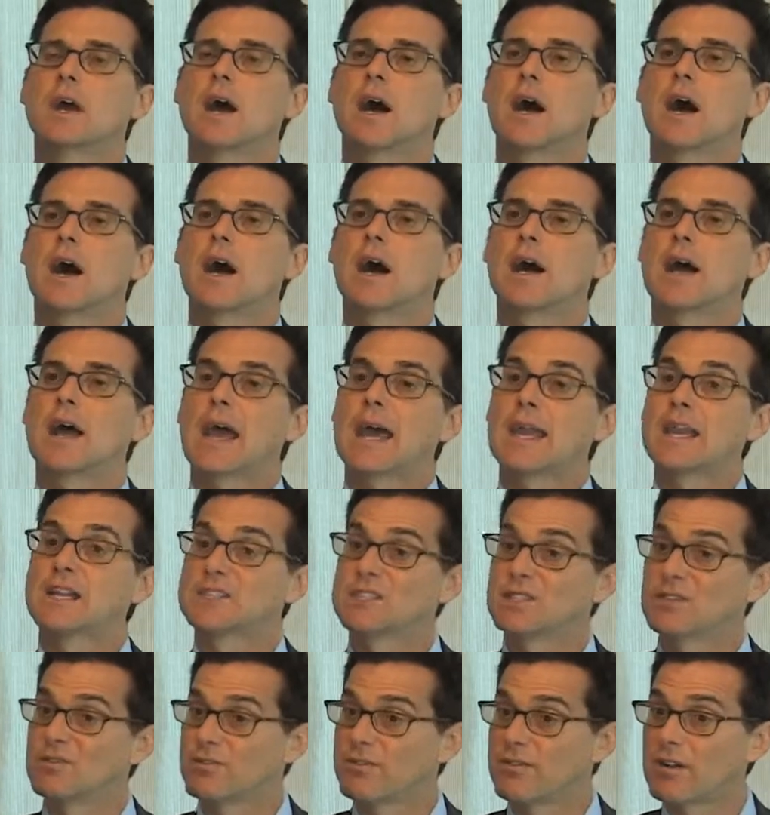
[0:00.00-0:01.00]
Uh, and
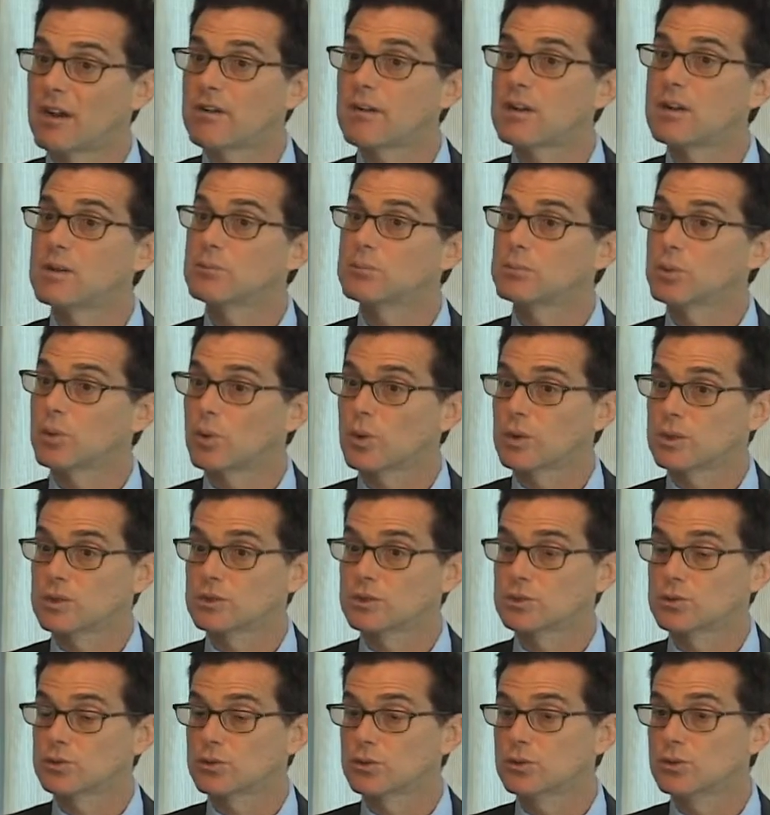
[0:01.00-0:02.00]
it's a very
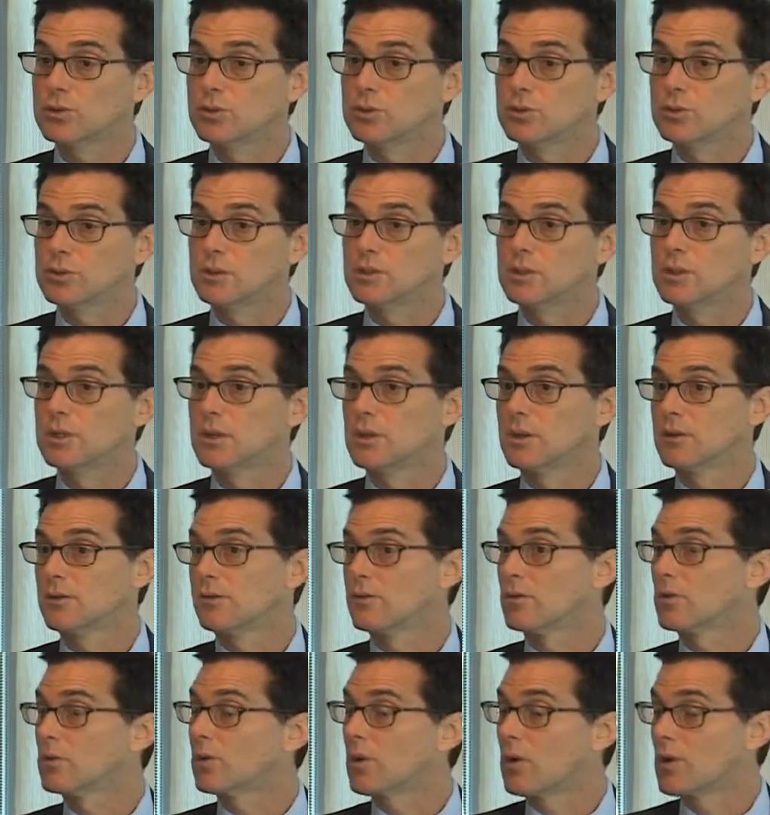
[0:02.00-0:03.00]
important tool
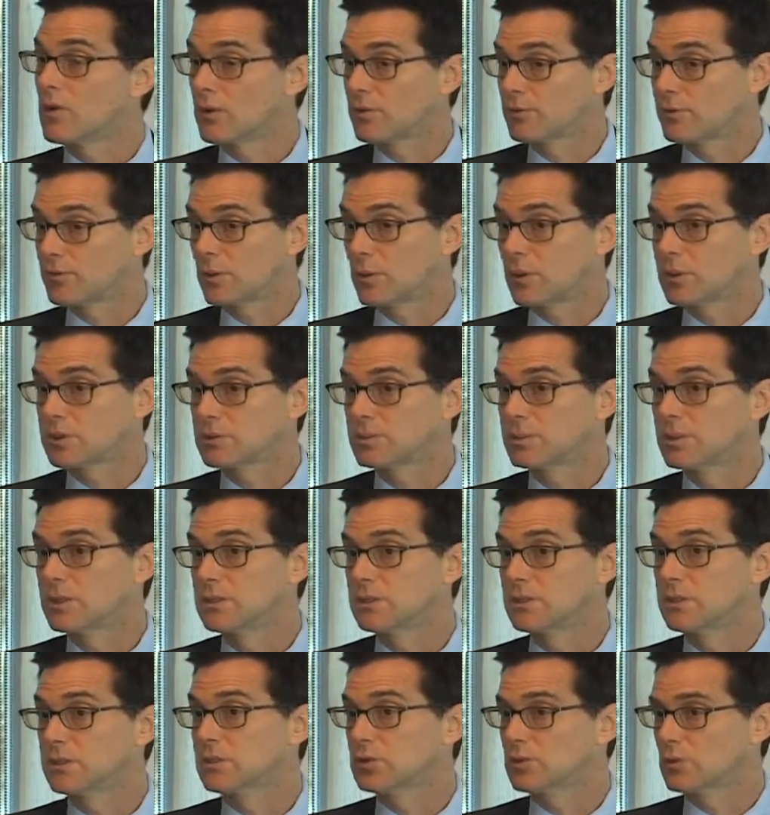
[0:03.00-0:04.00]
for law
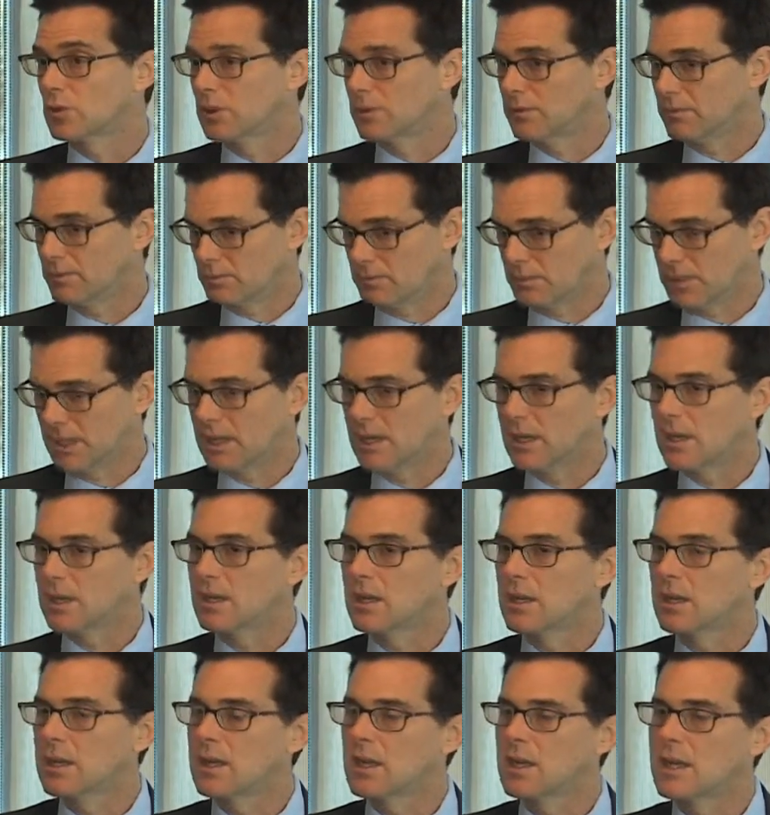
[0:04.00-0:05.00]
enforcement to sort of
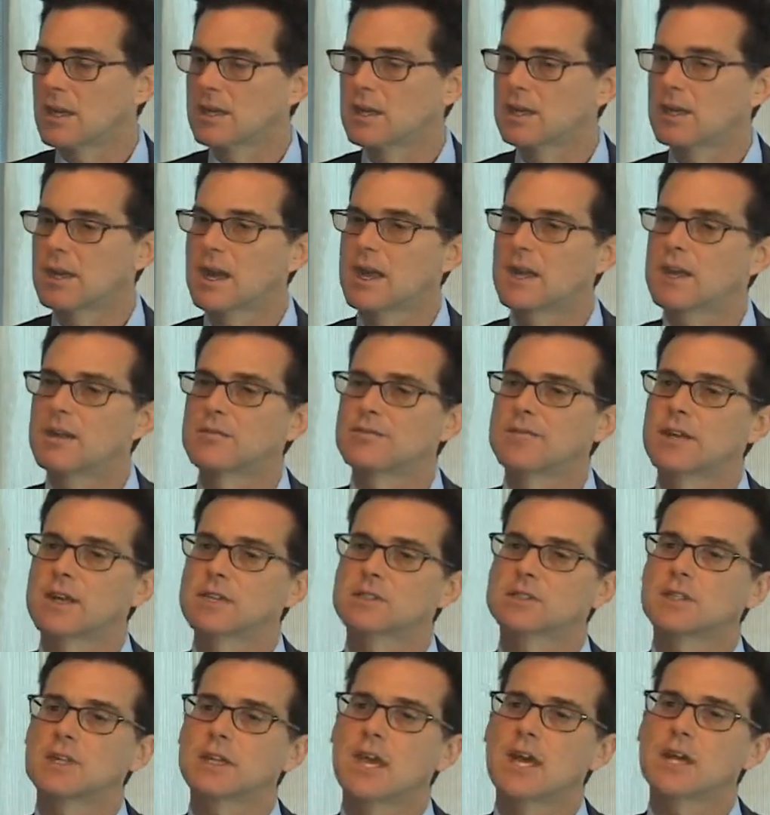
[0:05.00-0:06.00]
begin an, an
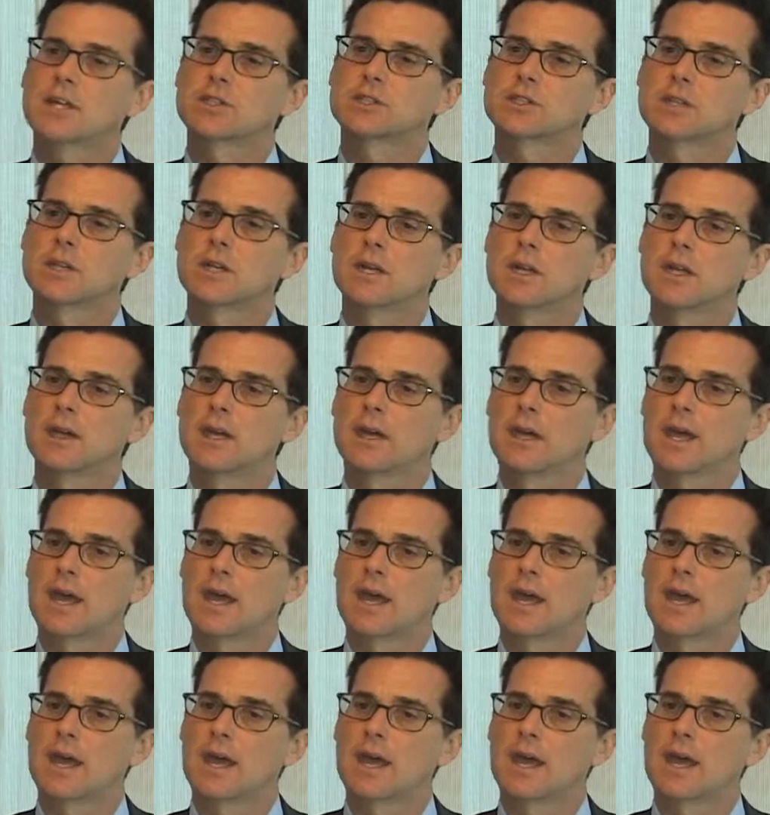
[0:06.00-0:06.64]
investigation.